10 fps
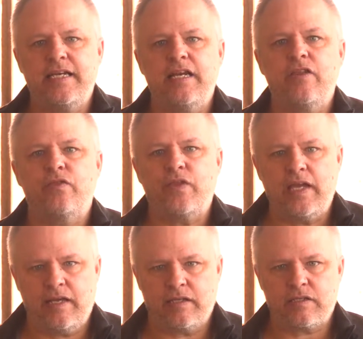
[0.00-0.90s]
He needed
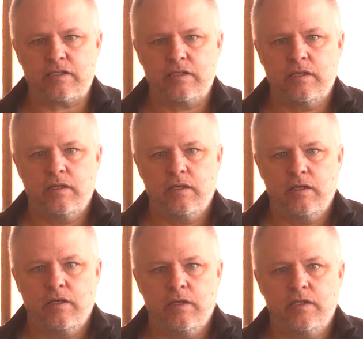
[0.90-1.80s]
things
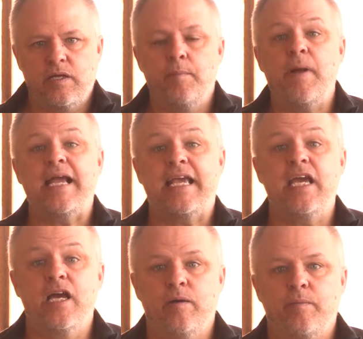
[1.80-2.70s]
to make
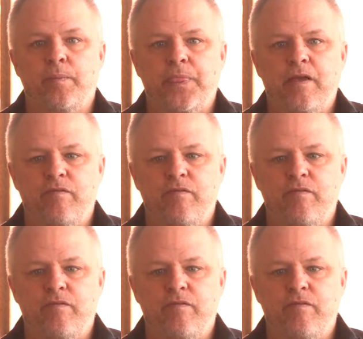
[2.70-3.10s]
him